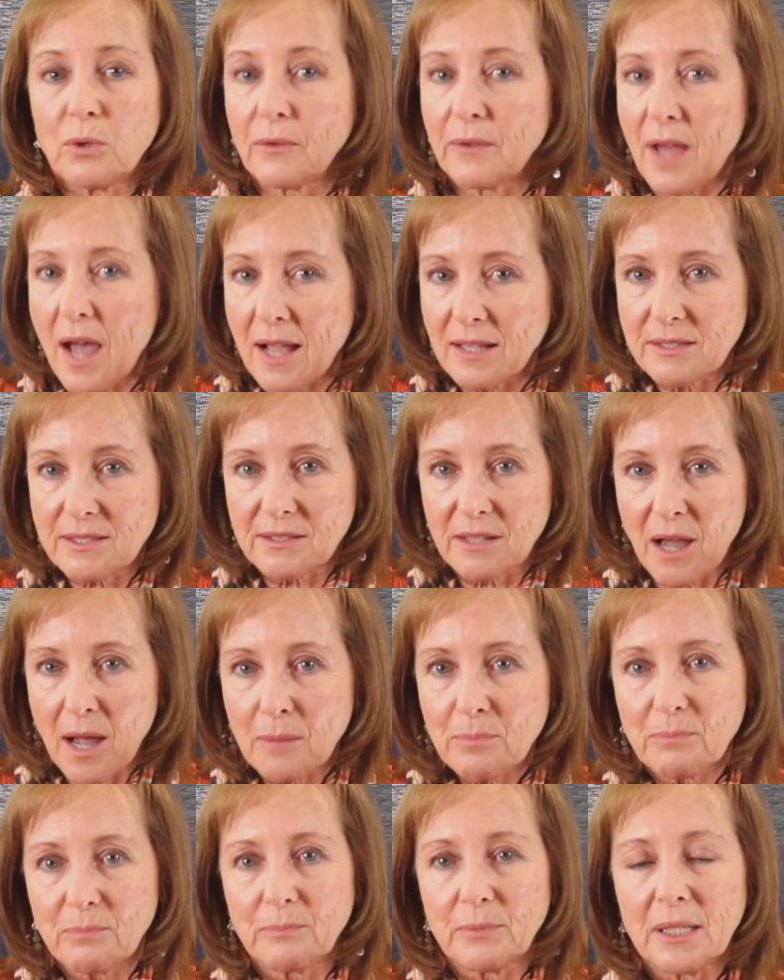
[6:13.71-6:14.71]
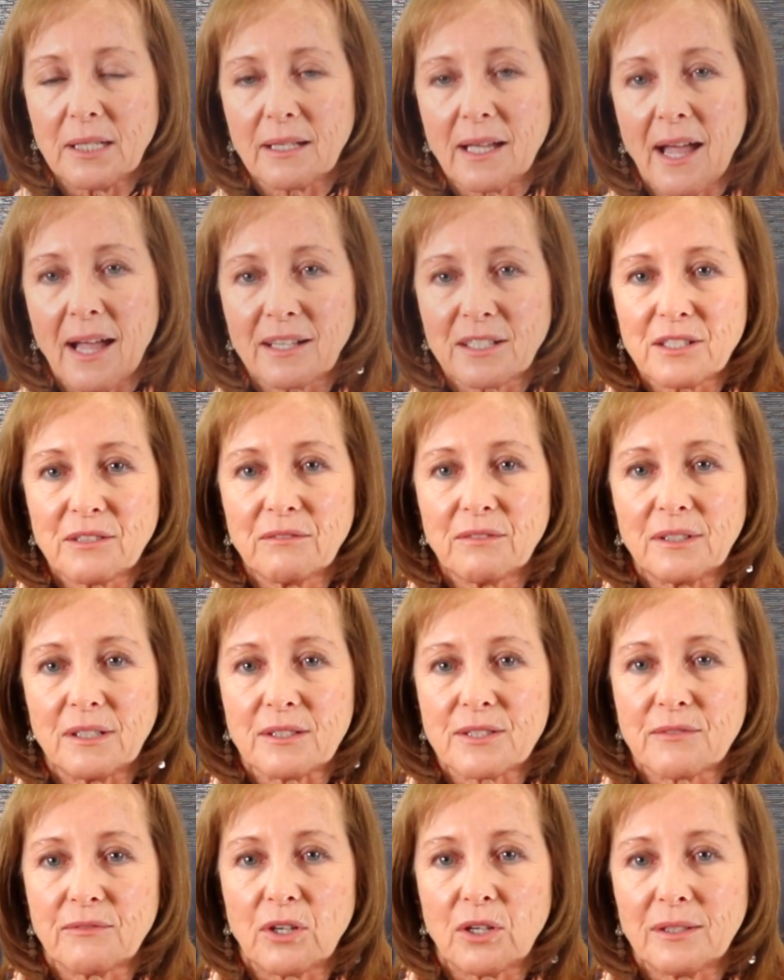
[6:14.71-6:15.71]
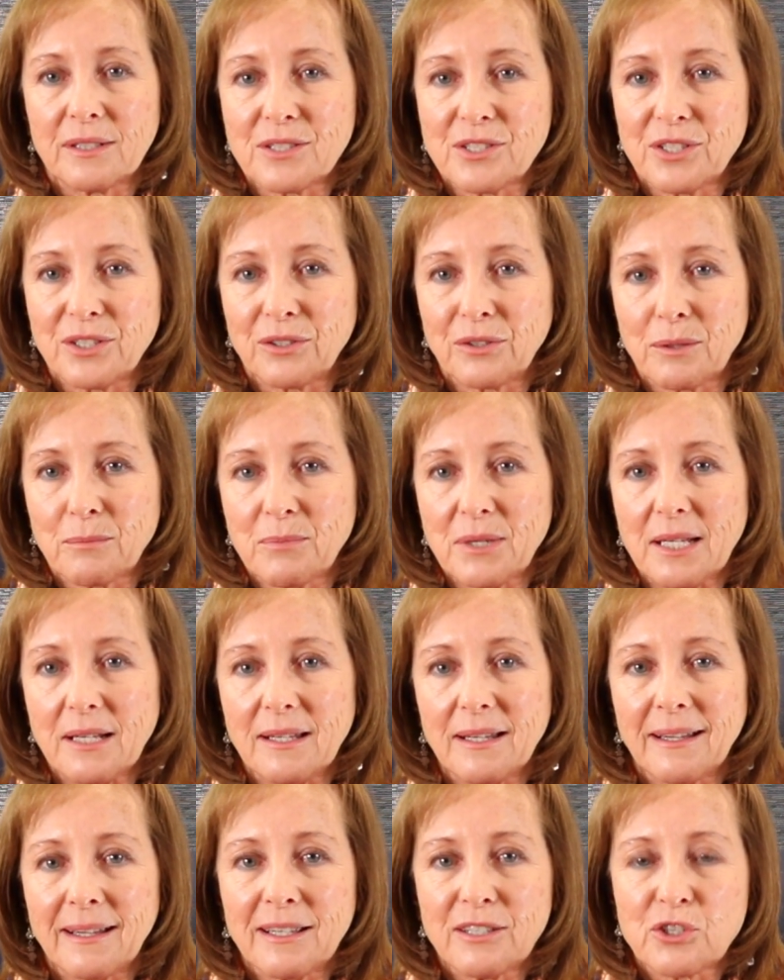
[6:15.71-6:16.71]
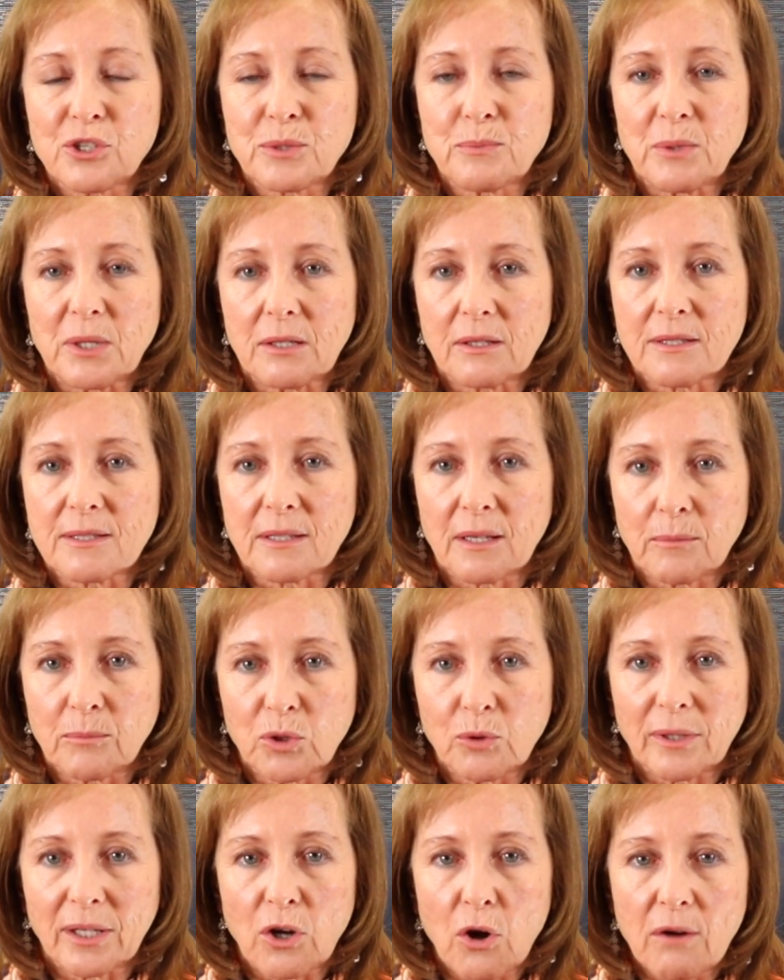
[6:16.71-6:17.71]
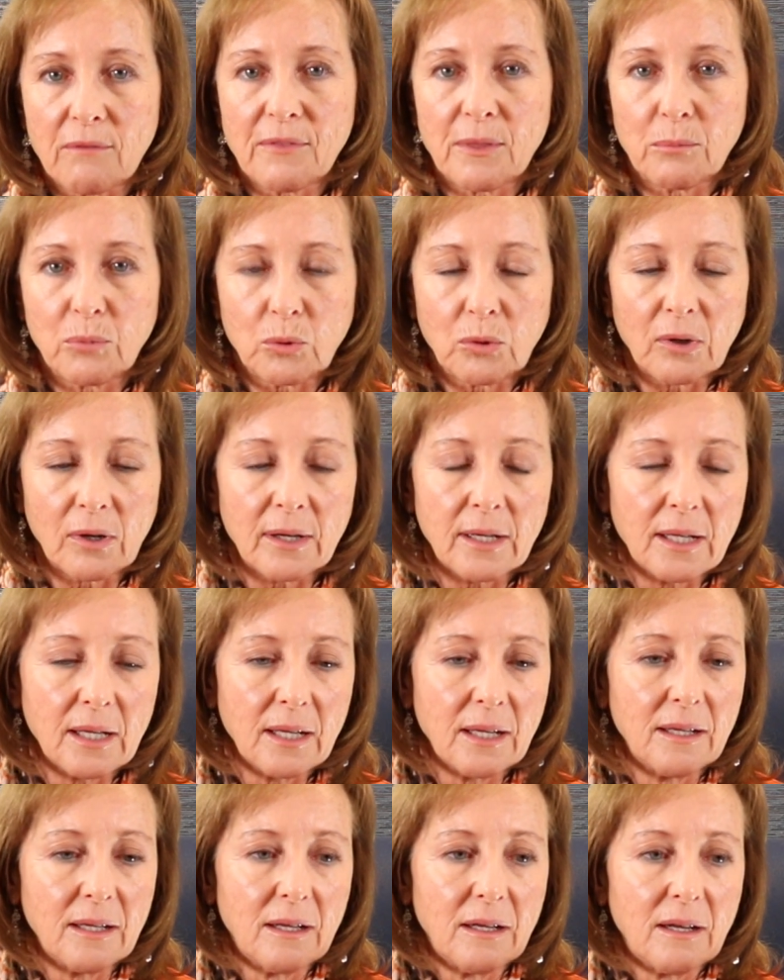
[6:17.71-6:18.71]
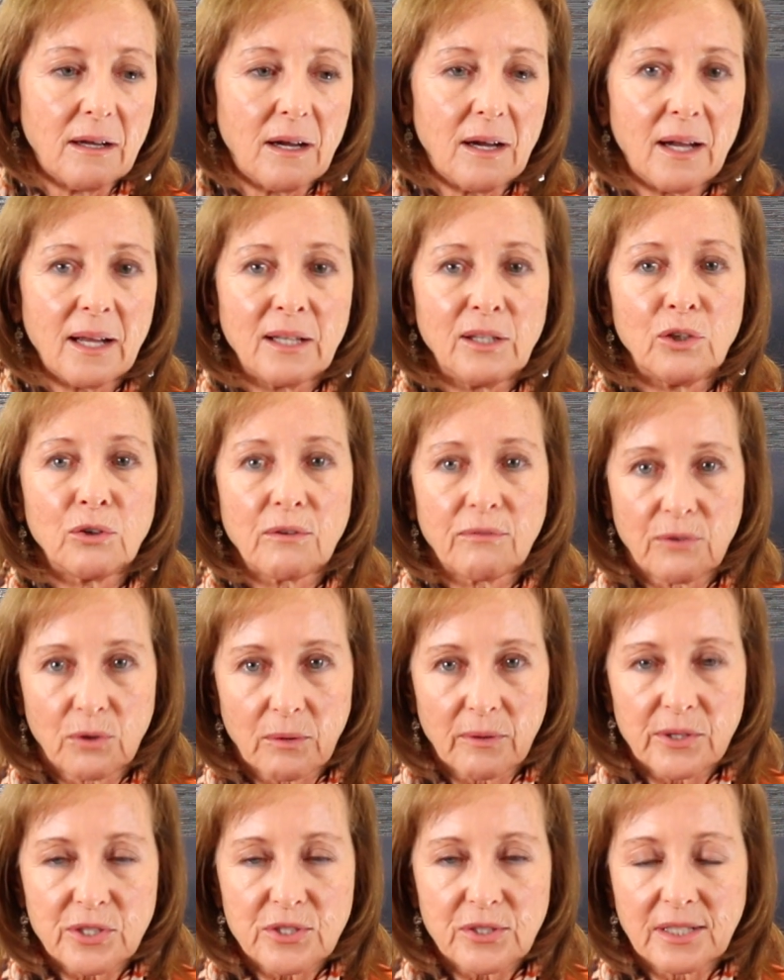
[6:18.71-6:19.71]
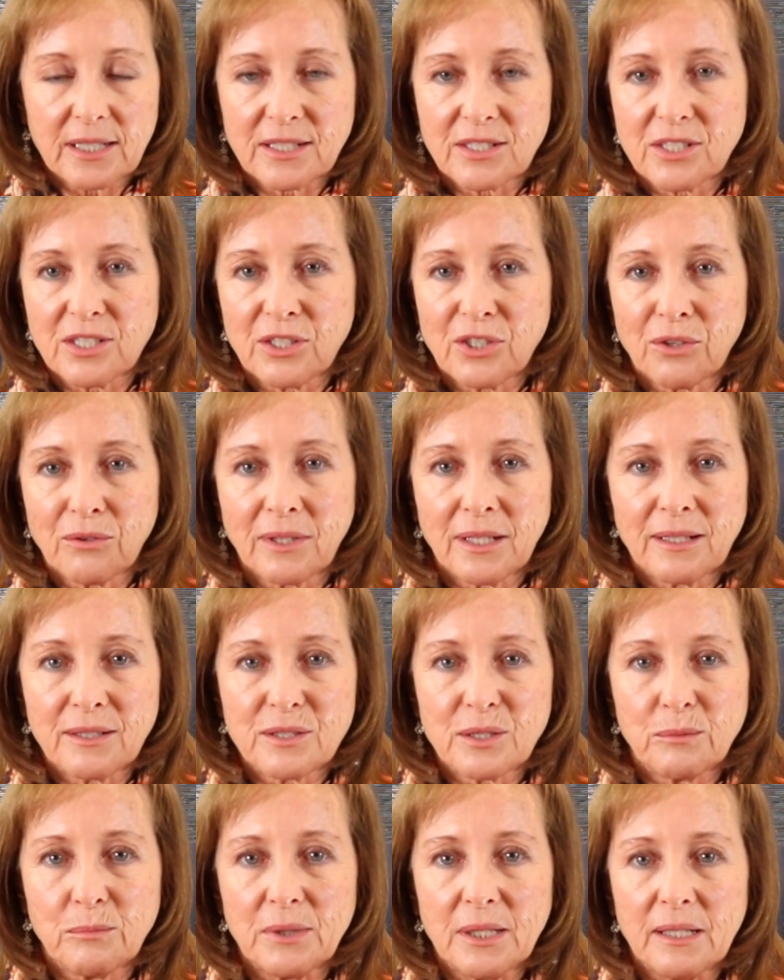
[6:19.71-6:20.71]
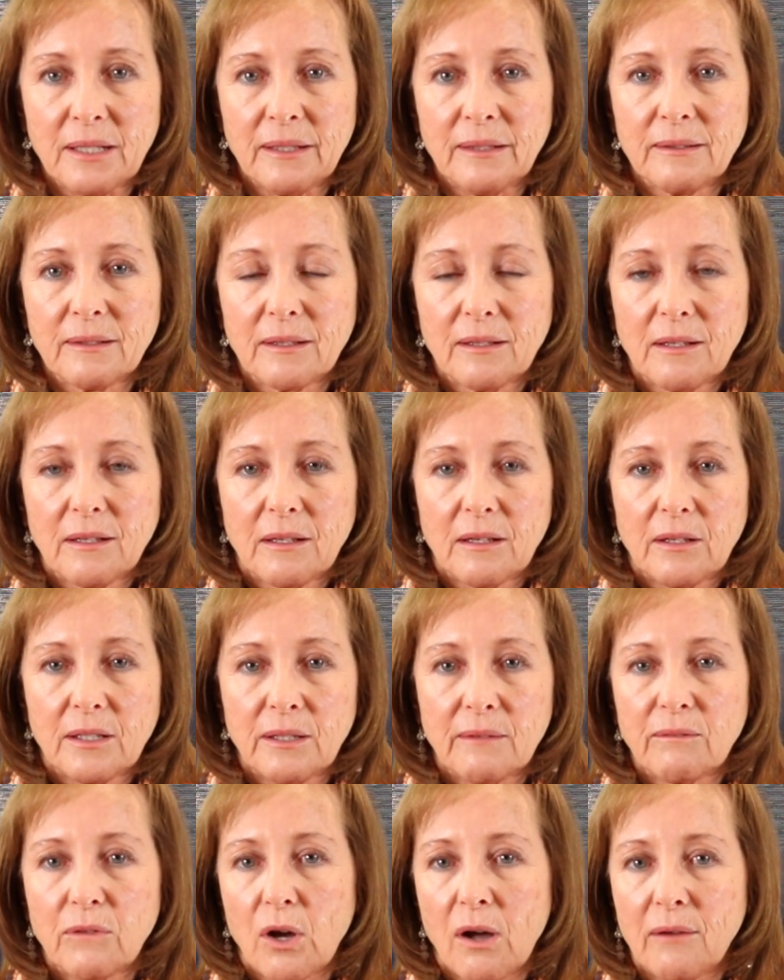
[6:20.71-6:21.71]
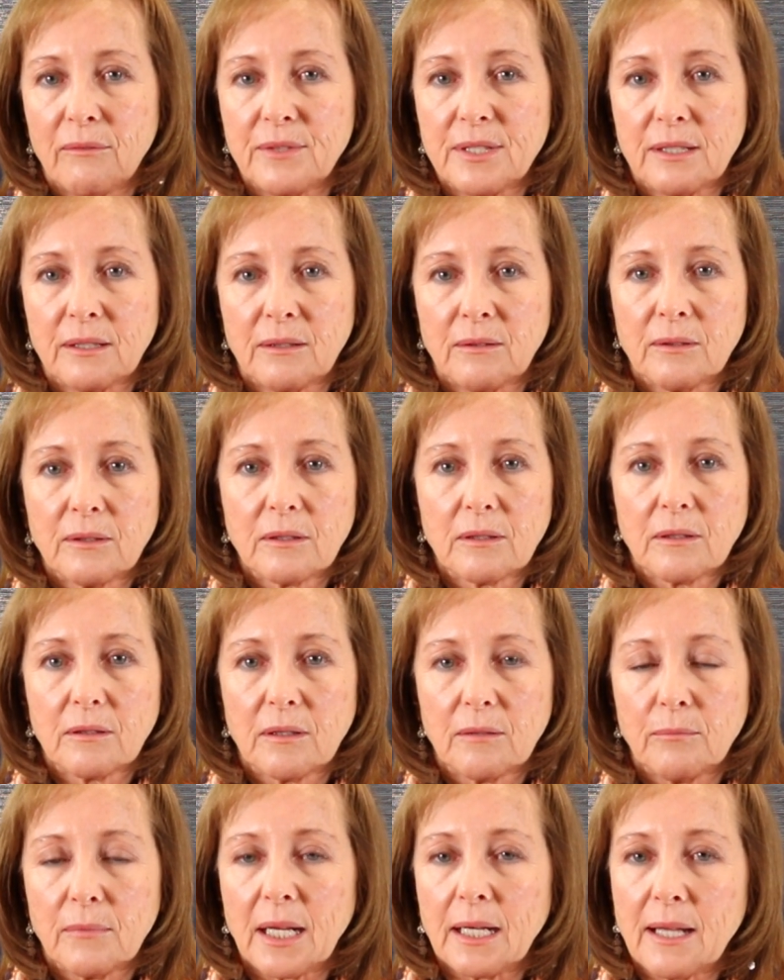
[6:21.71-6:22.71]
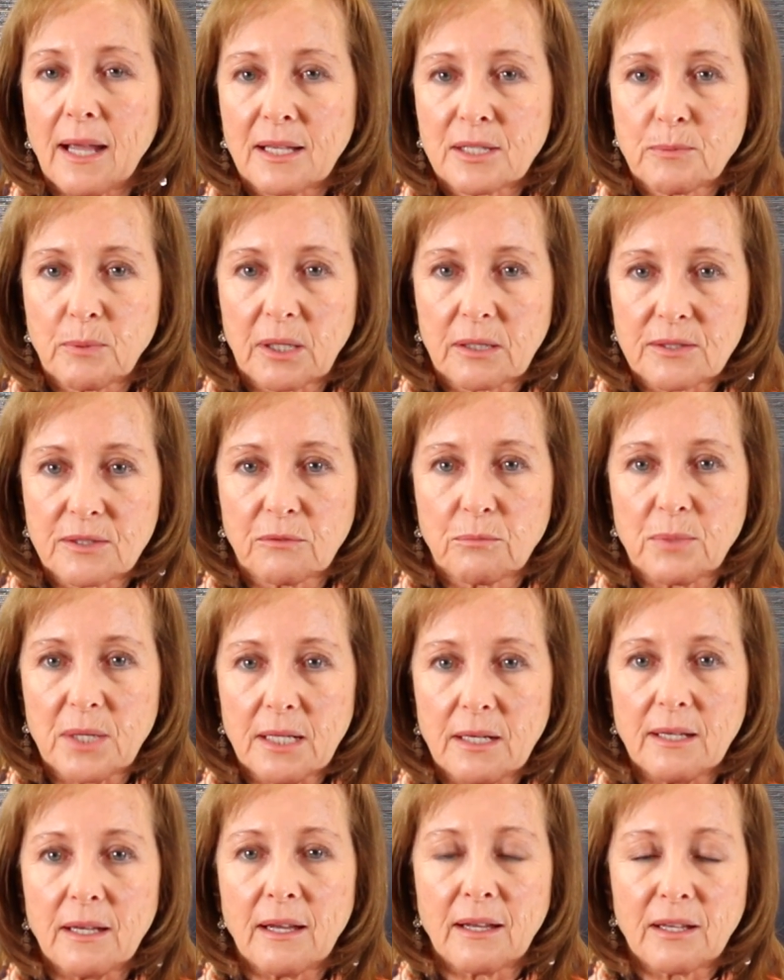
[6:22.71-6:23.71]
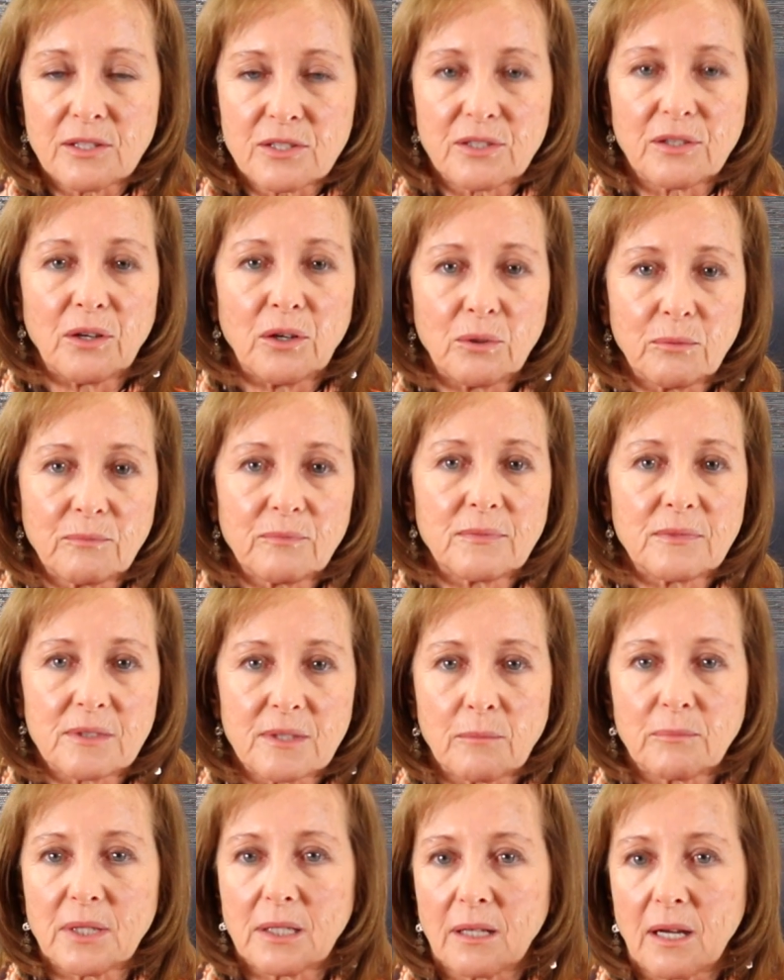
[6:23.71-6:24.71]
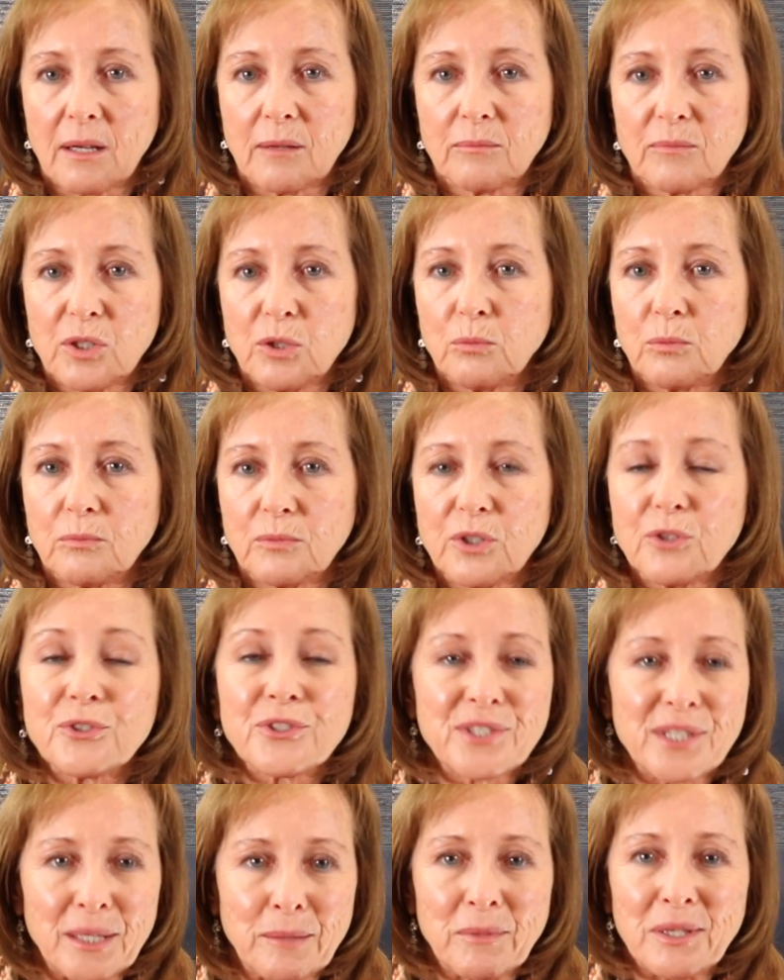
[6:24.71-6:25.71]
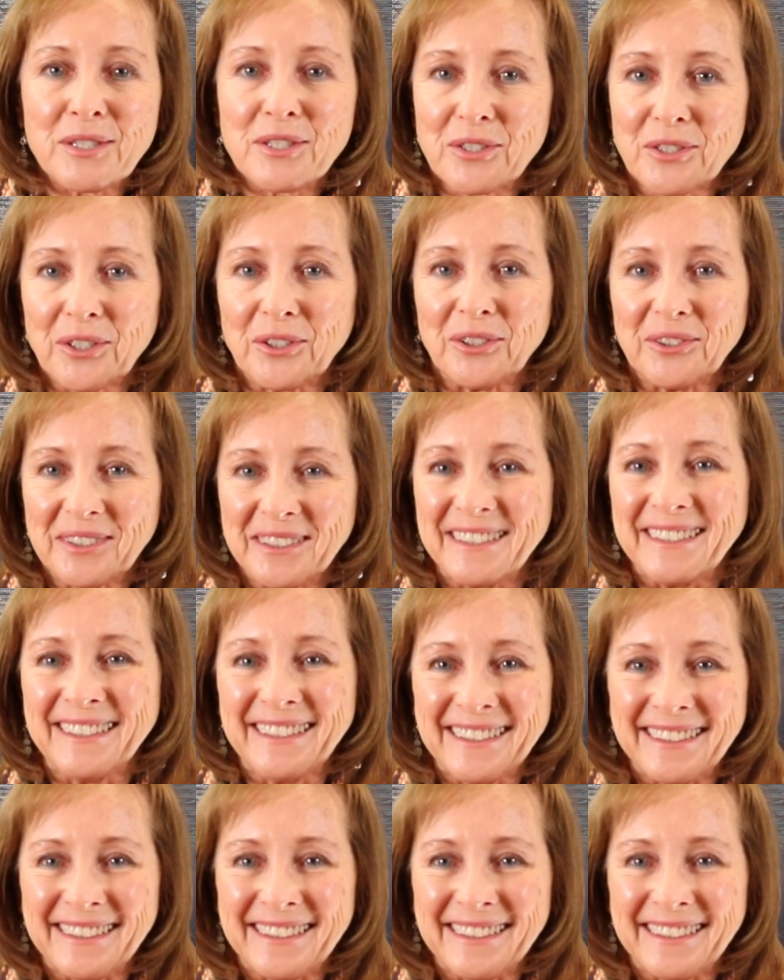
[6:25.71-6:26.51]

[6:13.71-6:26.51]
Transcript: I will not stop being active as a volunteer in PDA just because I'm going off the board. I look forward to continuing to be involved in many aspects of PDA, so something you'll see me still.